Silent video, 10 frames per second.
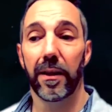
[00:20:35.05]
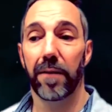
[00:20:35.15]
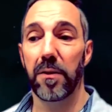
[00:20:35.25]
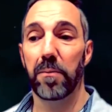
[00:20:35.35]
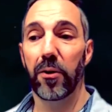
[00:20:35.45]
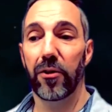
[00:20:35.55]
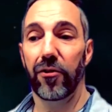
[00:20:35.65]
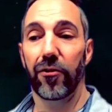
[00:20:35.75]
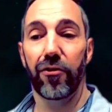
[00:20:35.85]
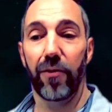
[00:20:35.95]
If you put
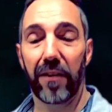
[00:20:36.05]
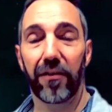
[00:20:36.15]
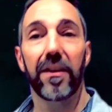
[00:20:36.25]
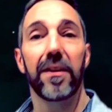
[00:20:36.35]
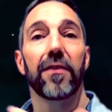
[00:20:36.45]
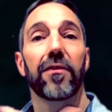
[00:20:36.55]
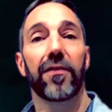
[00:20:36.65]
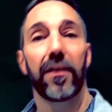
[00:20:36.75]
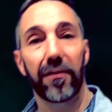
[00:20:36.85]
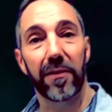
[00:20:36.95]
your trust in the
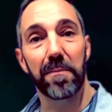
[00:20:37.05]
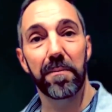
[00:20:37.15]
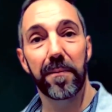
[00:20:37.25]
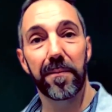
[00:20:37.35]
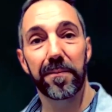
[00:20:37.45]
system,